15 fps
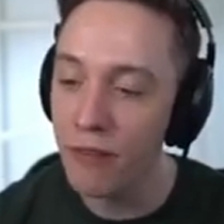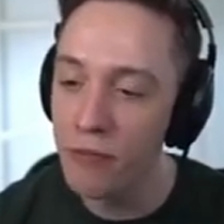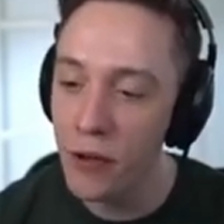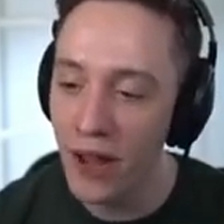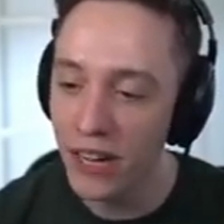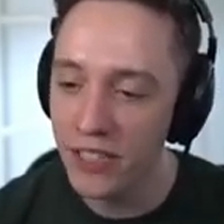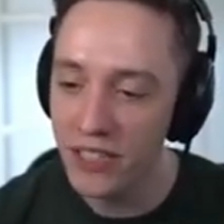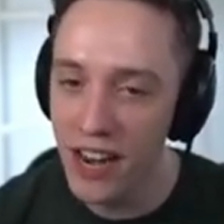If
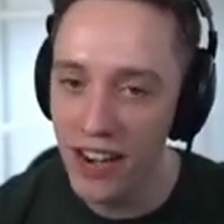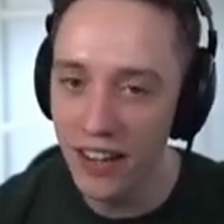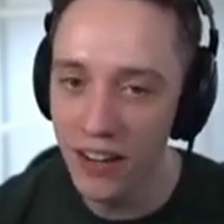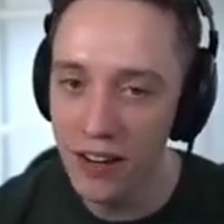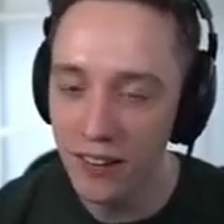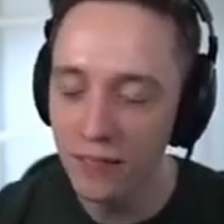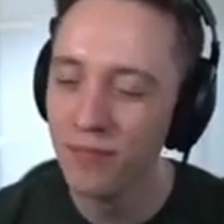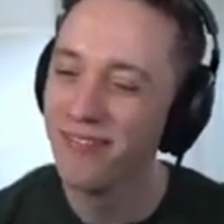you
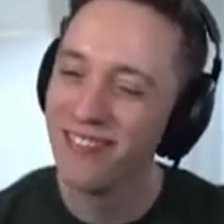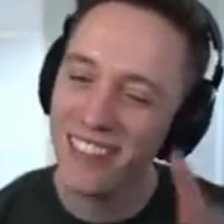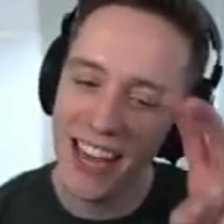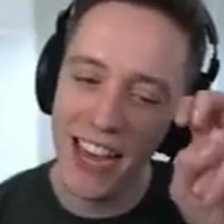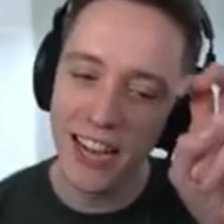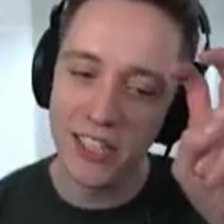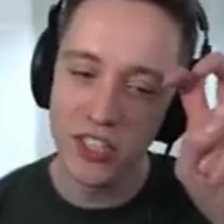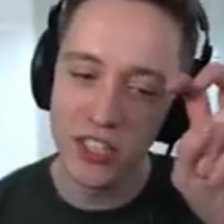accidentally
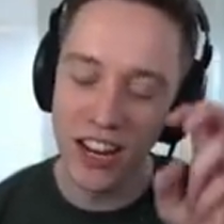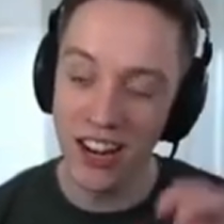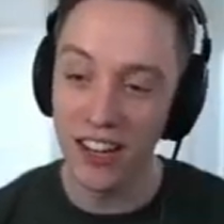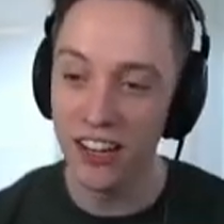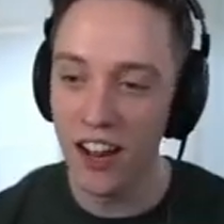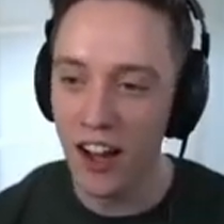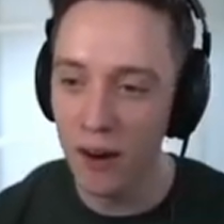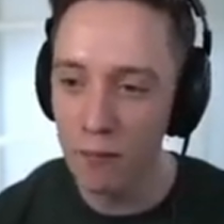
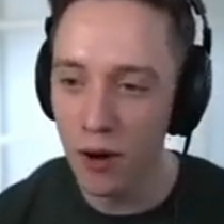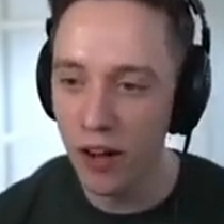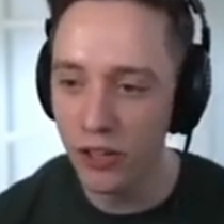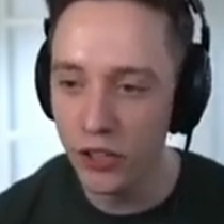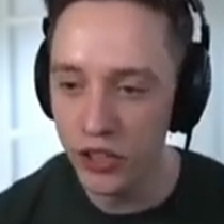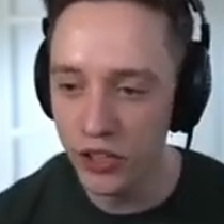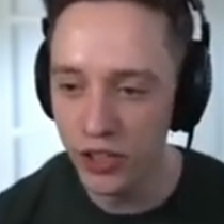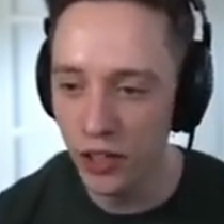accidentally
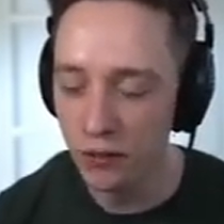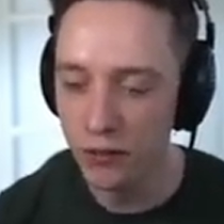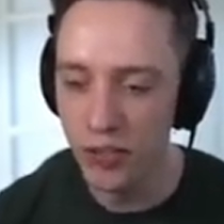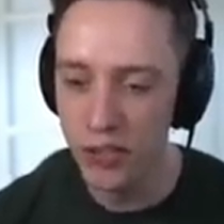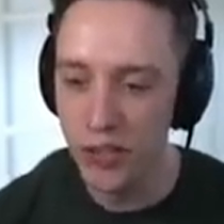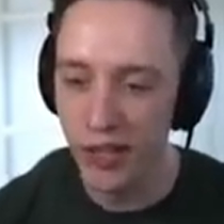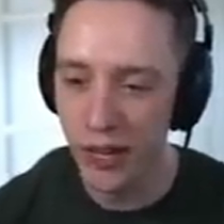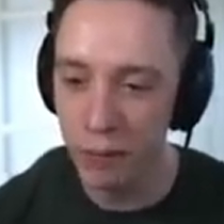unmod yourself
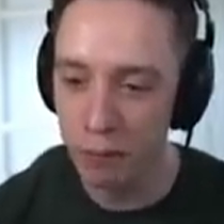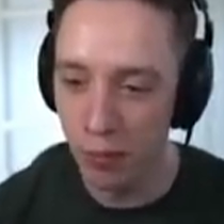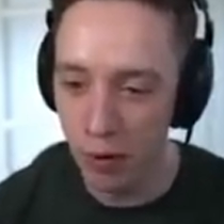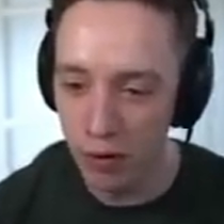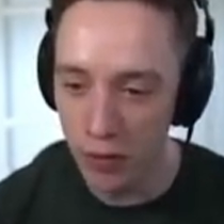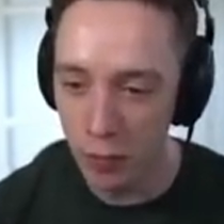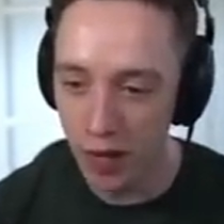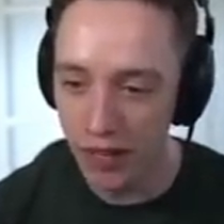just to get
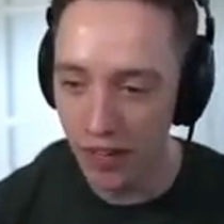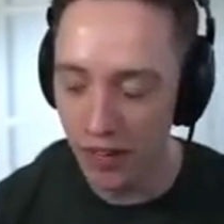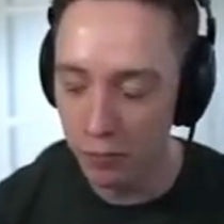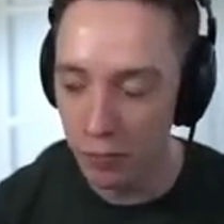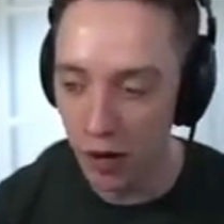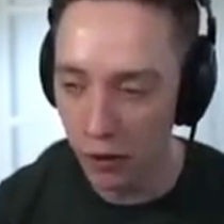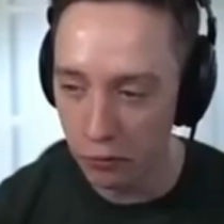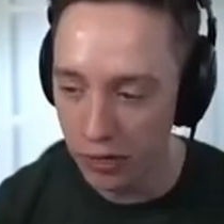bonked by the other
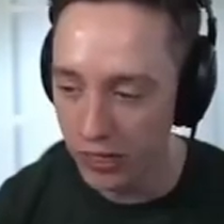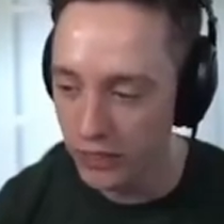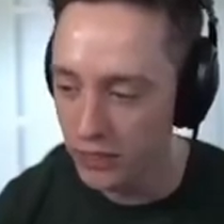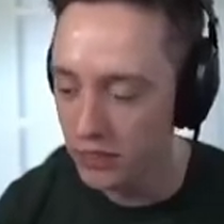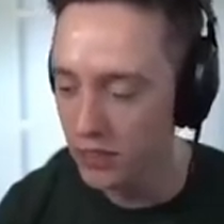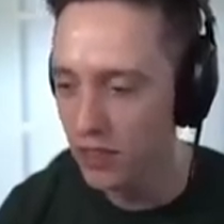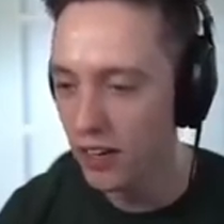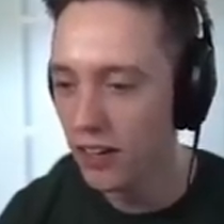
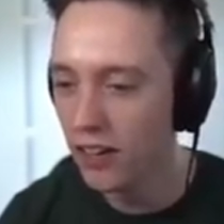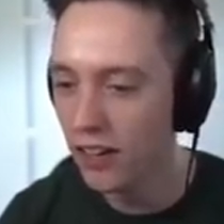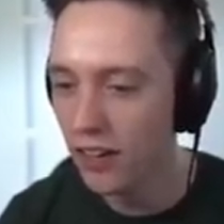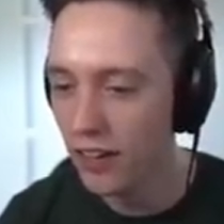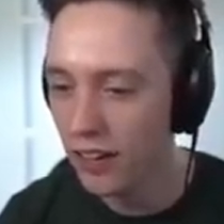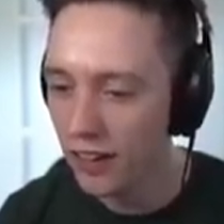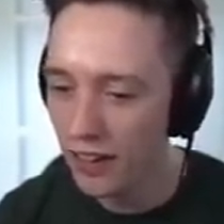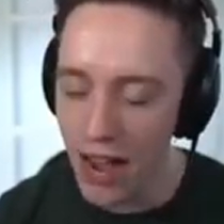moderators,
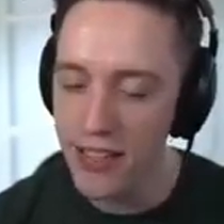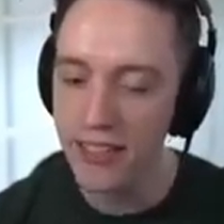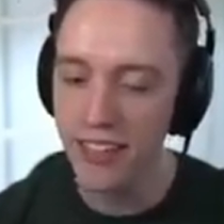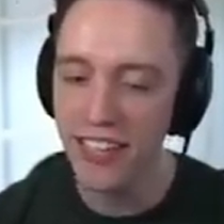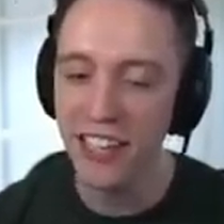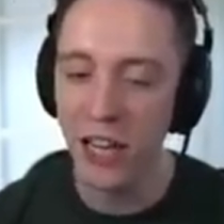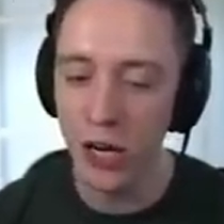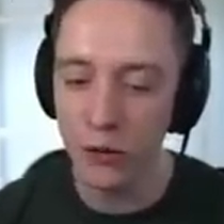I
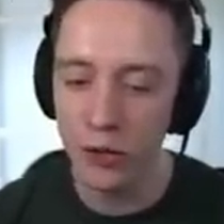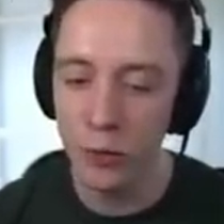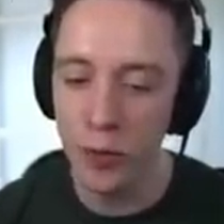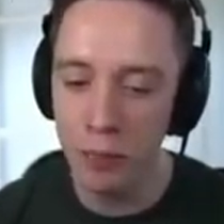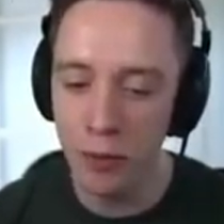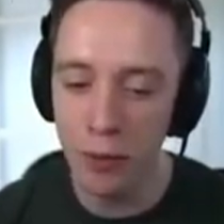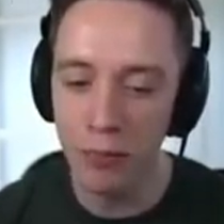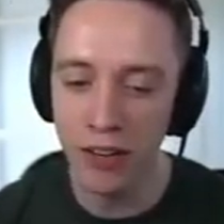think you have to
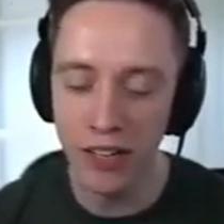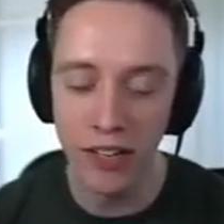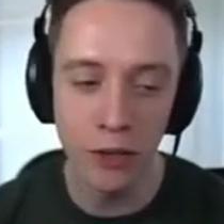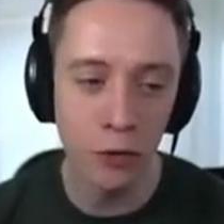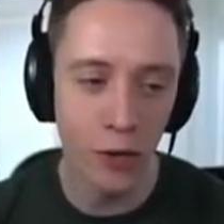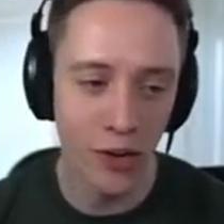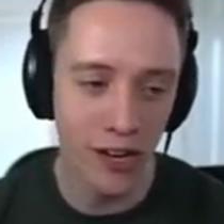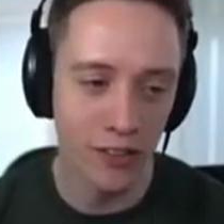be publicly
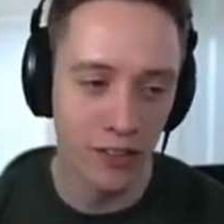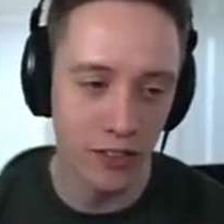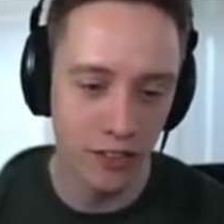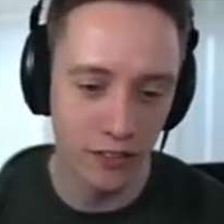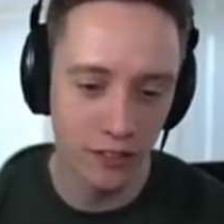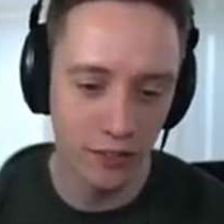called out.